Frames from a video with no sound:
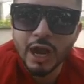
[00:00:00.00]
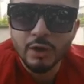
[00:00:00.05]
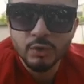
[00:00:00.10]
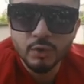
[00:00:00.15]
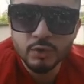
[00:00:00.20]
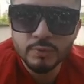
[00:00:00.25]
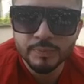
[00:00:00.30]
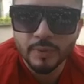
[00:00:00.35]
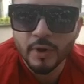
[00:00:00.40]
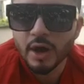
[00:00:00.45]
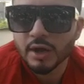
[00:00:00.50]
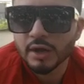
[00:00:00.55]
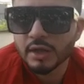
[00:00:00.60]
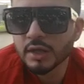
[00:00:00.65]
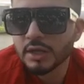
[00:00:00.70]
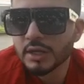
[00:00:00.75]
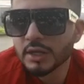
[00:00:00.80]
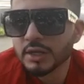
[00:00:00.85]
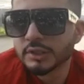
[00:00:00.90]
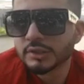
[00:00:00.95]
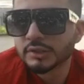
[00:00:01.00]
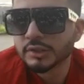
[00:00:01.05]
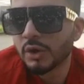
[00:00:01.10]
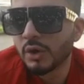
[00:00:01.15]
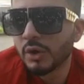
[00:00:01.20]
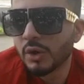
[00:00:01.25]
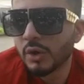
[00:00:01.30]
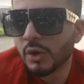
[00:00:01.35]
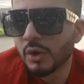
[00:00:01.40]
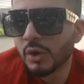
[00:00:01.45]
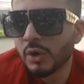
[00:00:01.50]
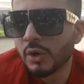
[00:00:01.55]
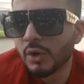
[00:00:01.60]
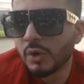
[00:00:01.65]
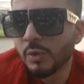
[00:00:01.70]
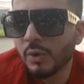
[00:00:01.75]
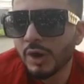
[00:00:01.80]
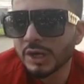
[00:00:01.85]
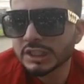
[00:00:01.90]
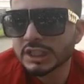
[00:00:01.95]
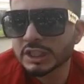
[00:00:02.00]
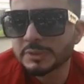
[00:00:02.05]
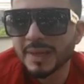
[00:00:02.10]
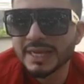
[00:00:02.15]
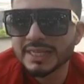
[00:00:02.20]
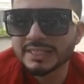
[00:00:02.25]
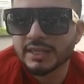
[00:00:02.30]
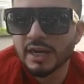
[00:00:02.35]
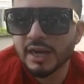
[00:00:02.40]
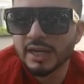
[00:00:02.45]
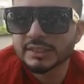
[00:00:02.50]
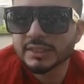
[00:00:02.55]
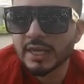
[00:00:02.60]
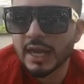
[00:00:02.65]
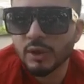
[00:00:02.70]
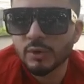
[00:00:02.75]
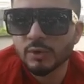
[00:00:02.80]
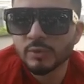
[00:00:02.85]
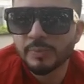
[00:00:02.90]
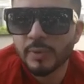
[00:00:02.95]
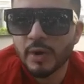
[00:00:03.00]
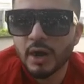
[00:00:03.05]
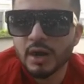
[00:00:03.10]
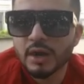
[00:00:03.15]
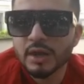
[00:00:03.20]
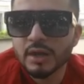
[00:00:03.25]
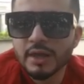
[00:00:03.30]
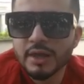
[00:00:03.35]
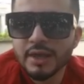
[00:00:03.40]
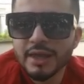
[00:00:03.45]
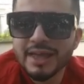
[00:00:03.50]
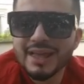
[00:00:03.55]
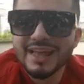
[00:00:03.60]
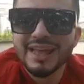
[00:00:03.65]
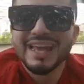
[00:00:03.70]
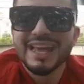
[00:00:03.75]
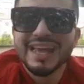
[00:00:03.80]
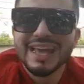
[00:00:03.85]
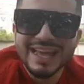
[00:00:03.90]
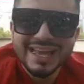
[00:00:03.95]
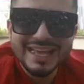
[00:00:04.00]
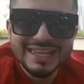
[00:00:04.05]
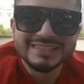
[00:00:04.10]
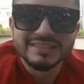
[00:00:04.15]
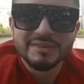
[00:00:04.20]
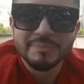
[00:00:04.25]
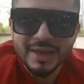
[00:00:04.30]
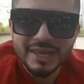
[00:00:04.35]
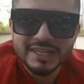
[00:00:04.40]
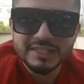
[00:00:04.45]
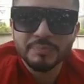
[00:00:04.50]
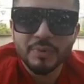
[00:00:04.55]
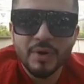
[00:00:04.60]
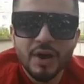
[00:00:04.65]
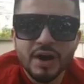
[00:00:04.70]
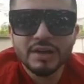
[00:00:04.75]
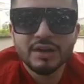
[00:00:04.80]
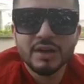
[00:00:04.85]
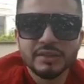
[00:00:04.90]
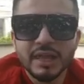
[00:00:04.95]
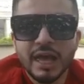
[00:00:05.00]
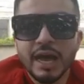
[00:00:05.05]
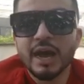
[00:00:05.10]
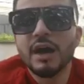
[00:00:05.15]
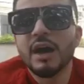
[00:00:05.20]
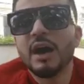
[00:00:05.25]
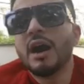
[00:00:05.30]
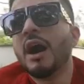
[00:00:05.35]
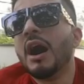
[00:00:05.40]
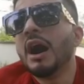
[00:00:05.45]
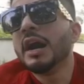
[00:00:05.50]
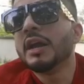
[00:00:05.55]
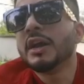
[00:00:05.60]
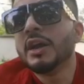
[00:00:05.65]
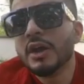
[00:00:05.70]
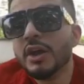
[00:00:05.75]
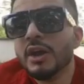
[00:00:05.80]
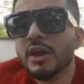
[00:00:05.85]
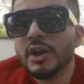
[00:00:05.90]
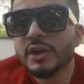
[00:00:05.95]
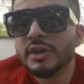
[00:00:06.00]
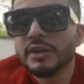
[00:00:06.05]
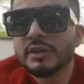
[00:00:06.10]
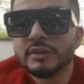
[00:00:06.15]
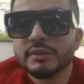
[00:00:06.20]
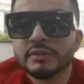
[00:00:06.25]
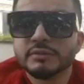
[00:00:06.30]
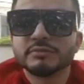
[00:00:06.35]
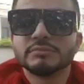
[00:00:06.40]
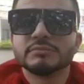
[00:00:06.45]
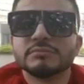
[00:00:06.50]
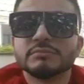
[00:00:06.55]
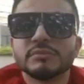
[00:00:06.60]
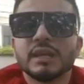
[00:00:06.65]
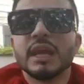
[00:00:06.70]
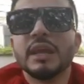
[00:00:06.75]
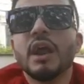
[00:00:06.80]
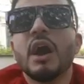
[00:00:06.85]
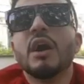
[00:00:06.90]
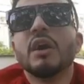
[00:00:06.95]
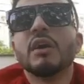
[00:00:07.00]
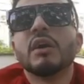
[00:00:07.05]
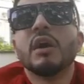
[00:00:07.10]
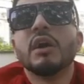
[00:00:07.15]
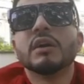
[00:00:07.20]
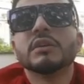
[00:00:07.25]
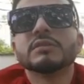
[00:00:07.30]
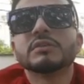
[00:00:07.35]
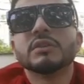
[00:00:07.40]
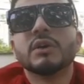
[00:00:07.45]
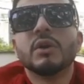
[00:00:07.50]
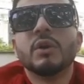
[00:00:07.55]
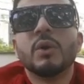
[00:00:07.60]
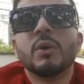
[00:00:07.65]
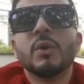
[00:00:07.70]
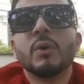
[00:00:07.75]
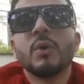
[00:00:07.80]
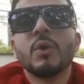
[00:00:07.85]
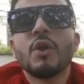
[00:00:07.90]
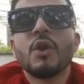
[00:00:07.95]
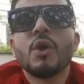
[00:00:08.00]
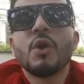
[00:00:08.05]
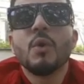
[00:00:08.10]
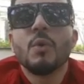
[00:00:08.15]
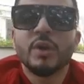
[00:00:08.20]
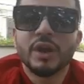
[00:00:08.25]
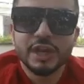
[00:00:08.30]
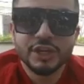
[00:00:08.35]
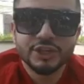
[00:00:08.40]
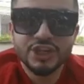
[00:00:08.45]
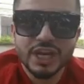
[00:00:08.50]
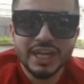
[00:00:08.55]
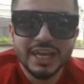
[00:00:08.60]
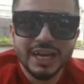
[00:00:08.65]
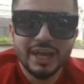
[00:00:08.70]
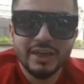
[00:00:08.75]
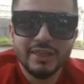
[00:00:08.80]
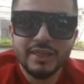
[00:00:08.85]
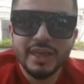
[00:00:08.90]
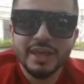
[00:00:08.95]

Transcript: Kowloon Park. So watch the space, guys. Kowloon Park is the best park that I heard in Hong Kong. So we're going to check it out